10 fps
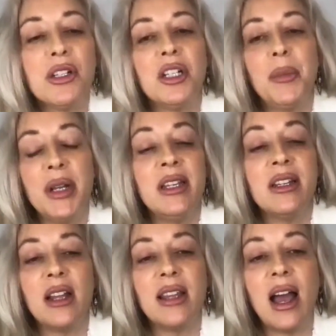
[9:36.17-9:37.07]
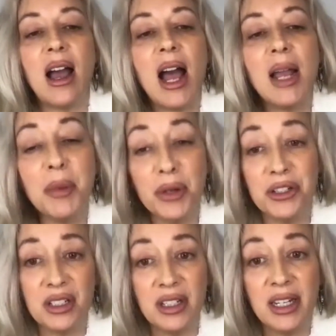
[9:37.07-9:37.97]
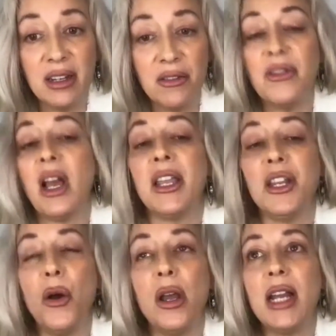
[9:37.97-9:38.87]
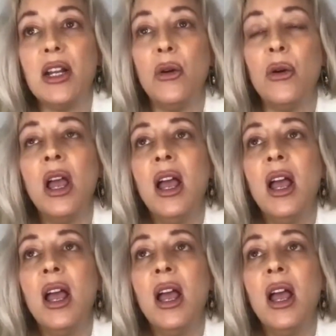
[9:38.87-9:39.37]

personal opinion on that. I personally, you know, and I don't,